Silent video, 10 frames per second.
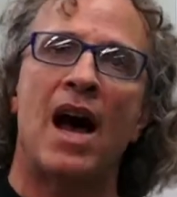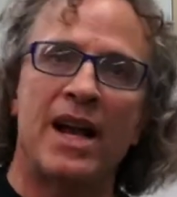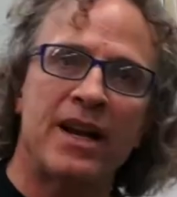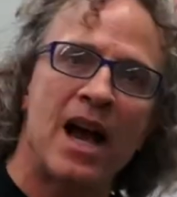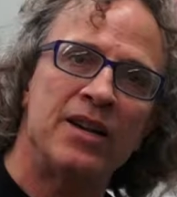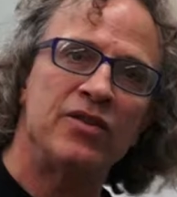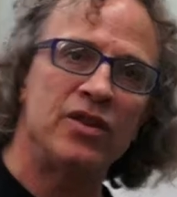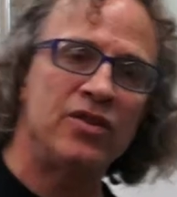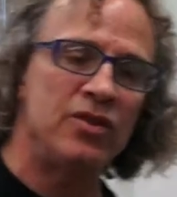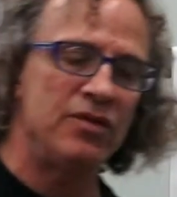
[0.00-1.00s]
I kind of
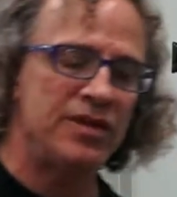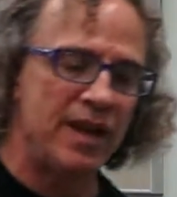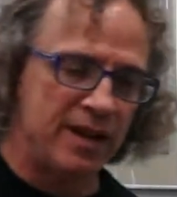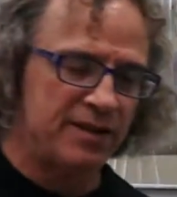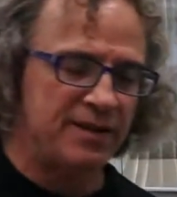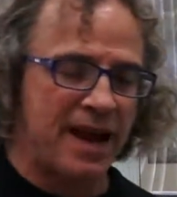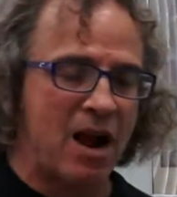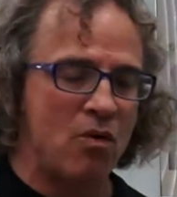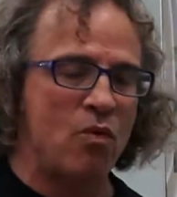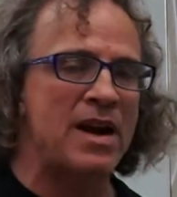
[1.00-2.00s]
just use this.
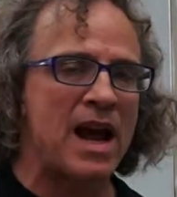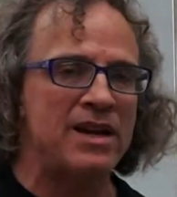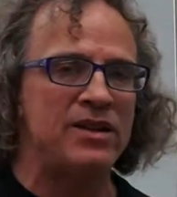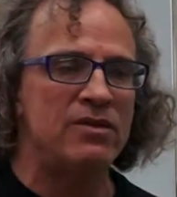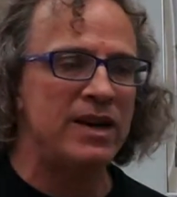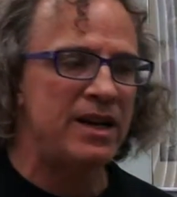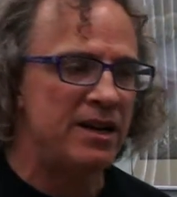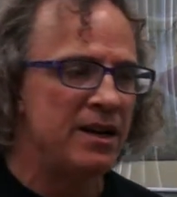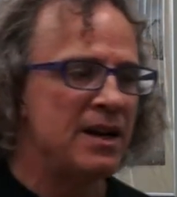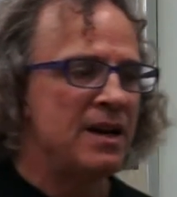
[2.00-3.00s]
Now, when I do it,